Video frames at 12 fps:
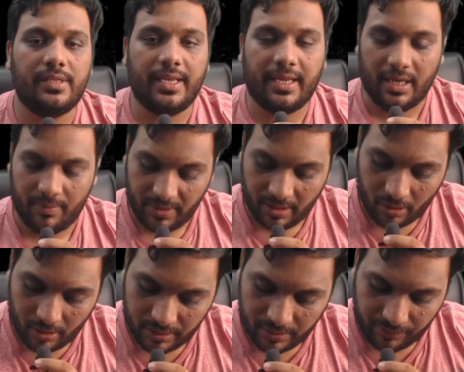they came
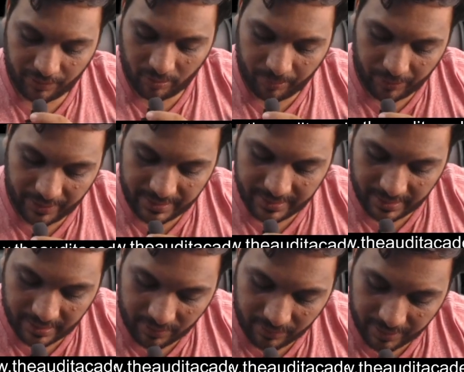across a few points that
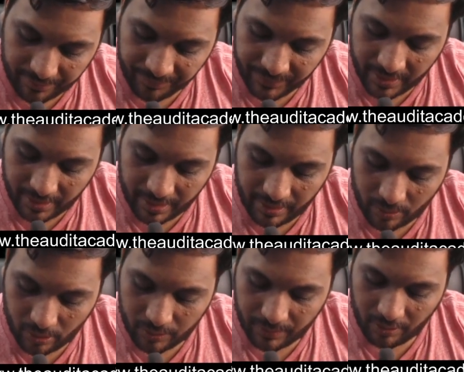there were
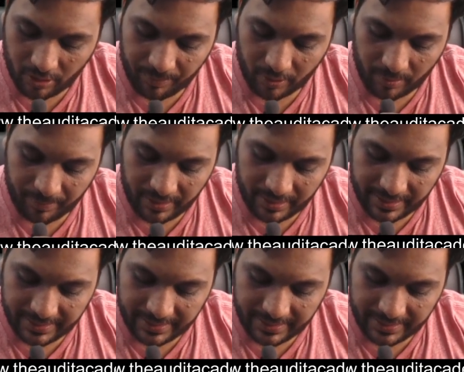controls were not properly